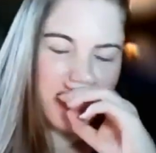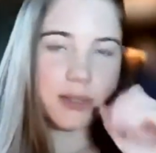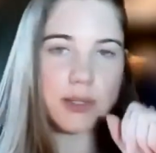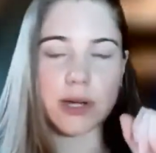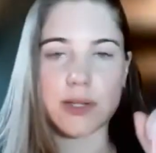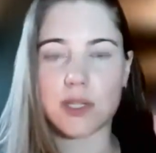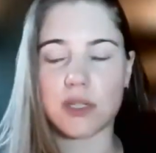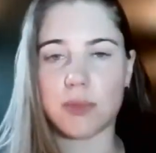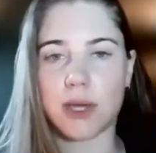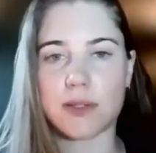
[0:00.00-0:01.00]
Sorry,
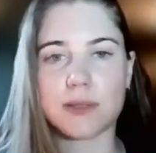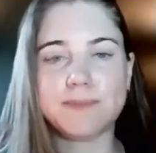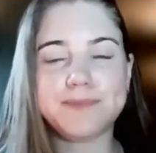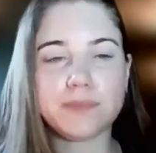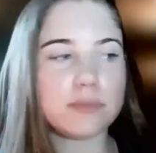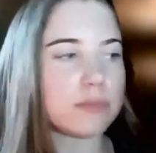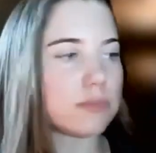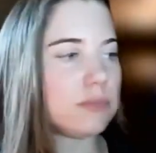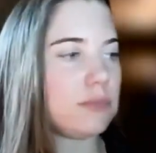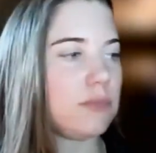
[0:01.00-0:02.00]
excuse me, guys.
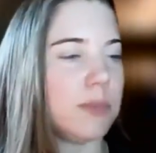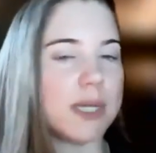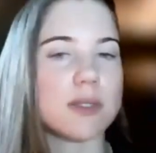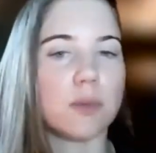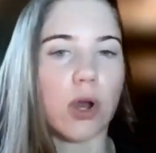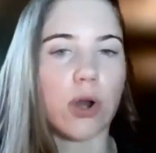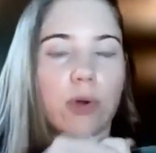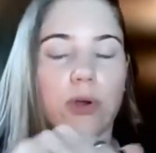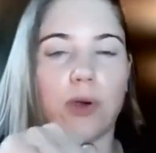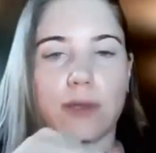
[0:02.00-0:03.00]
Let me get some water
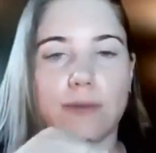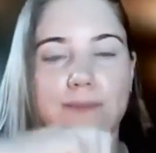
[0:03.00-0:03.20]
real quick.